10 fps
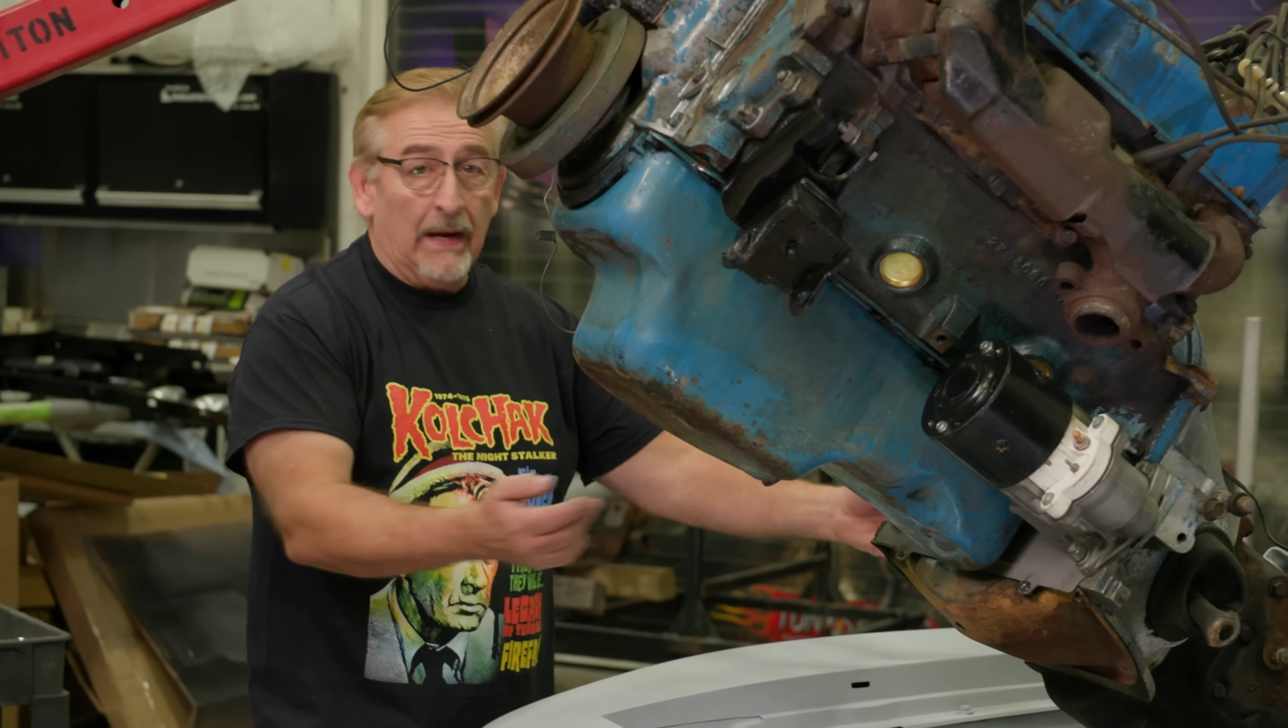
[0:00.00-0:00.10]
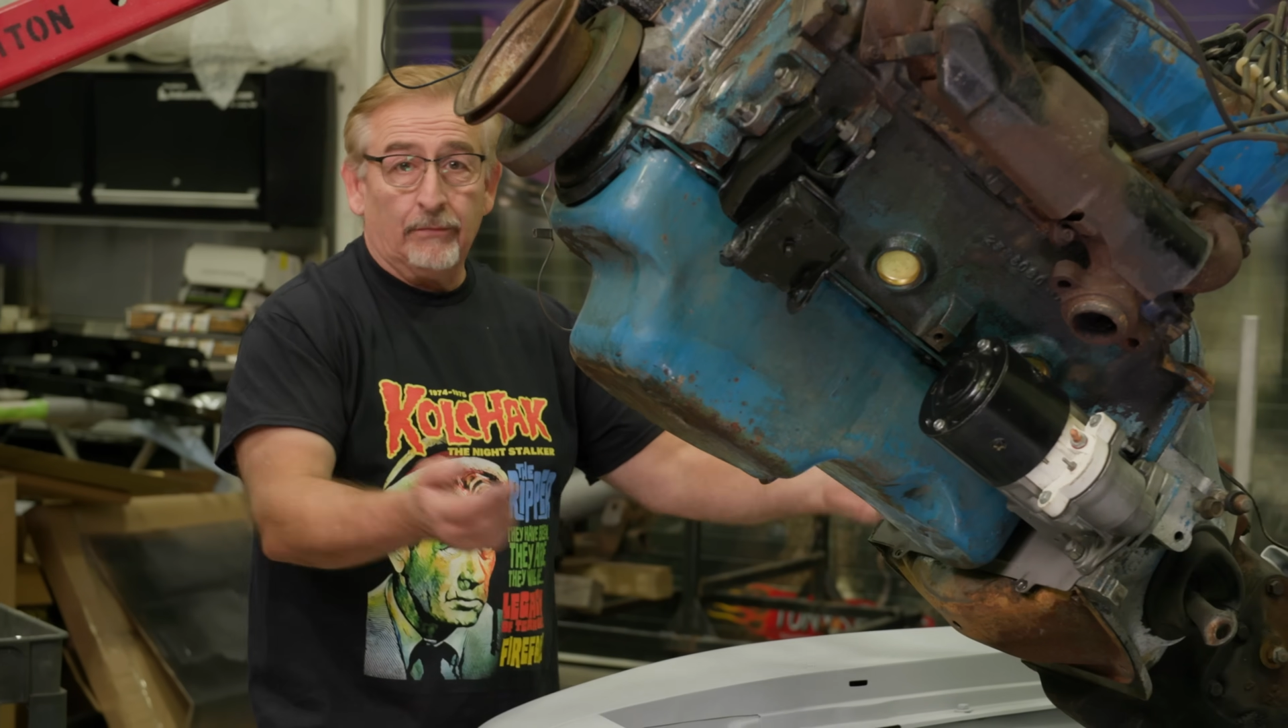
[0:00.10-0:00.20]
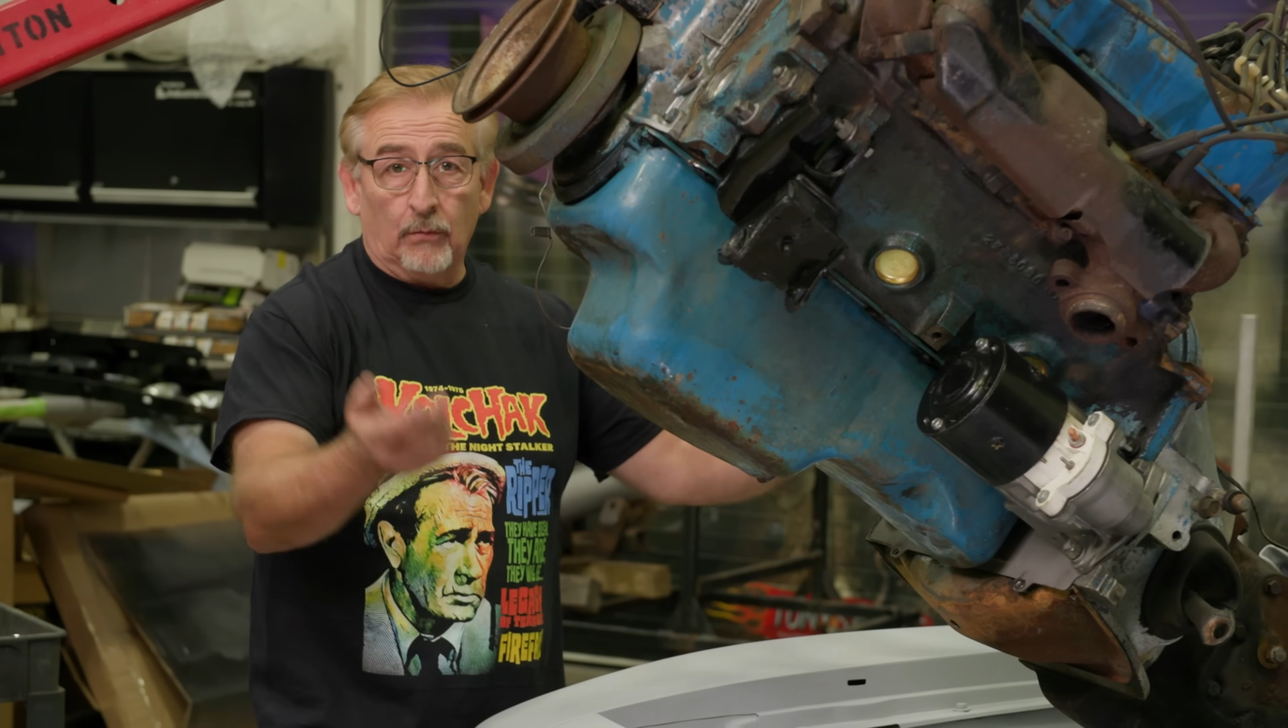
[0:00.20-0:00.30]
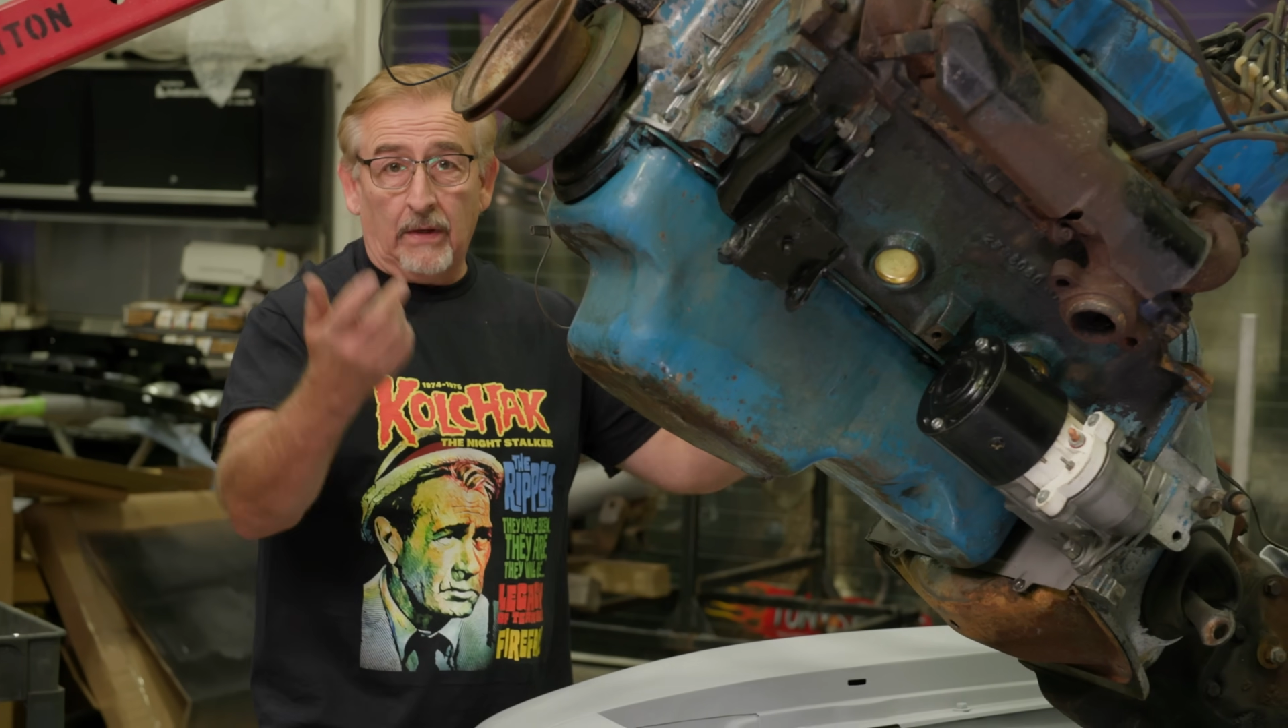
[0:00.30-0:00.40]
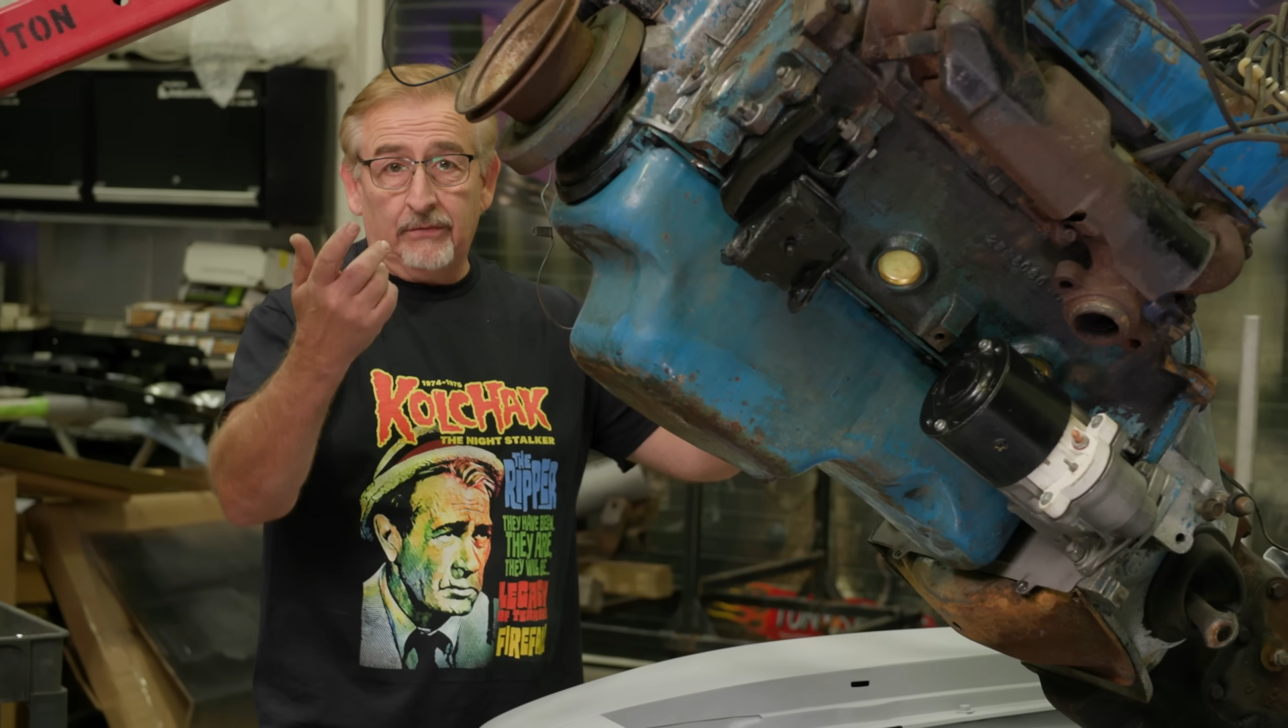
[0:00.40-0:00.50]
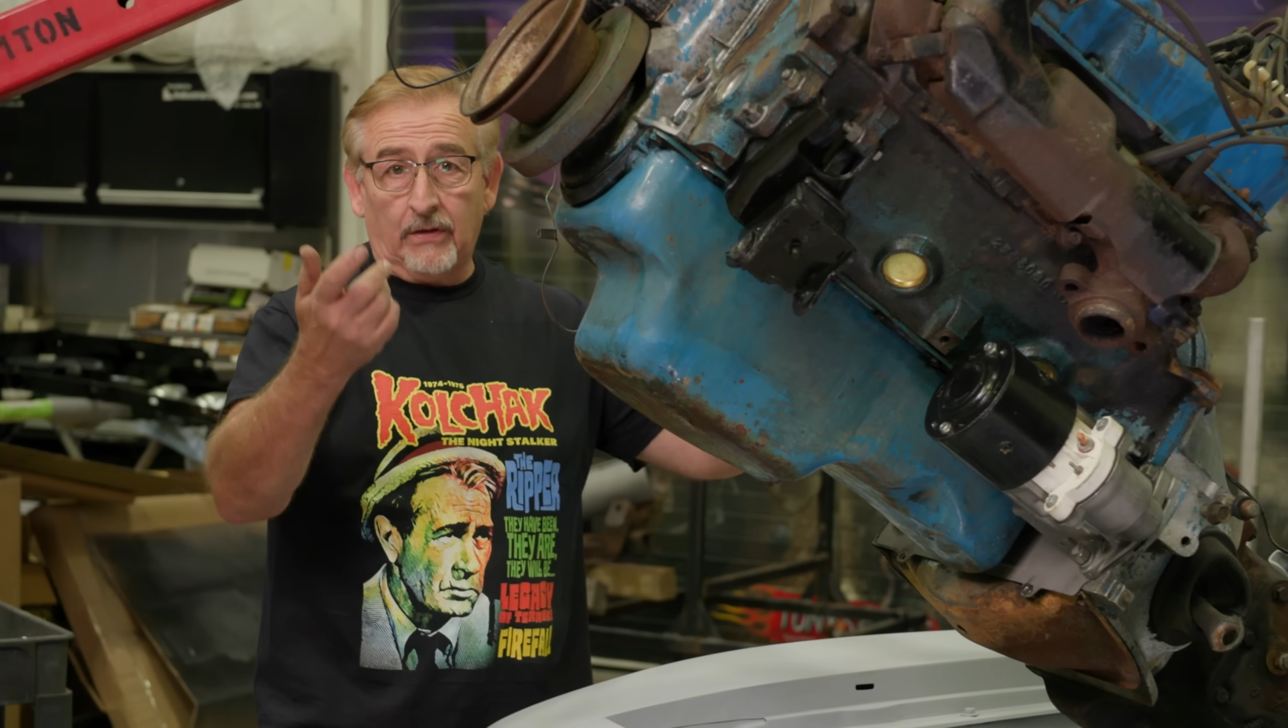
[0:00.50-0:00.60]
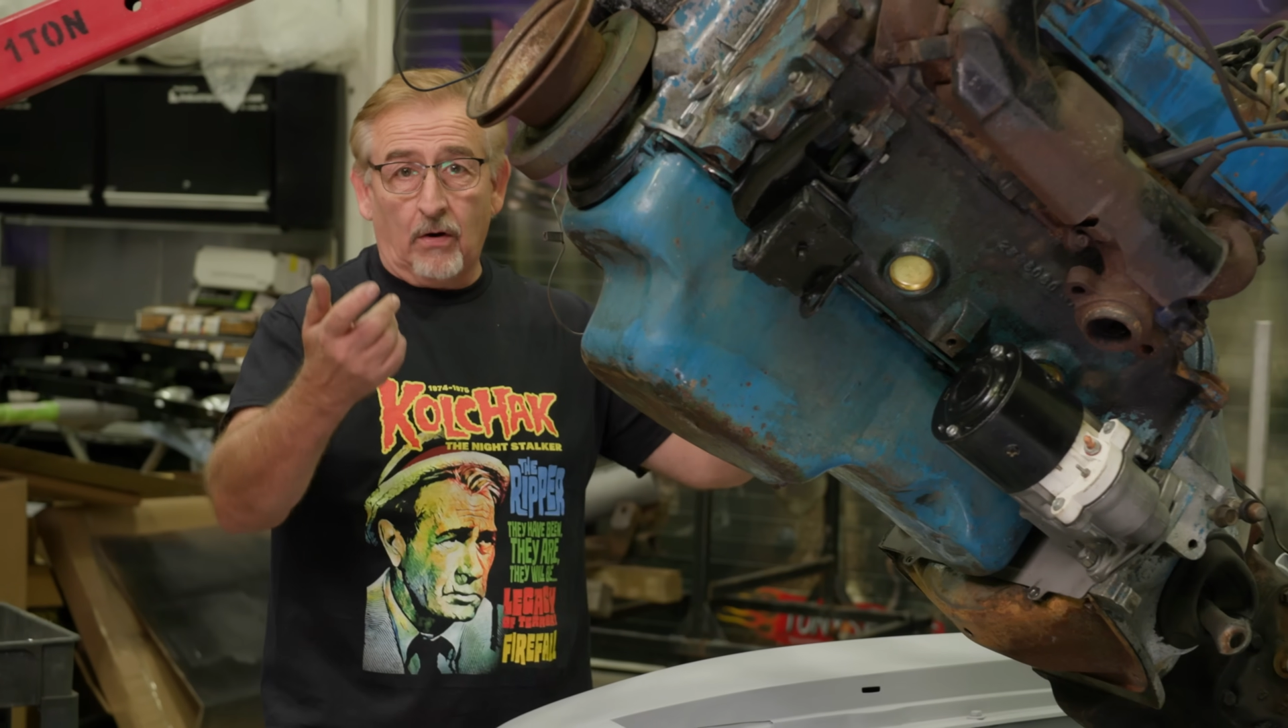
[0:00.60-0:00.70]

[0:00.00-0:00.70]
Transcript: we have to raise the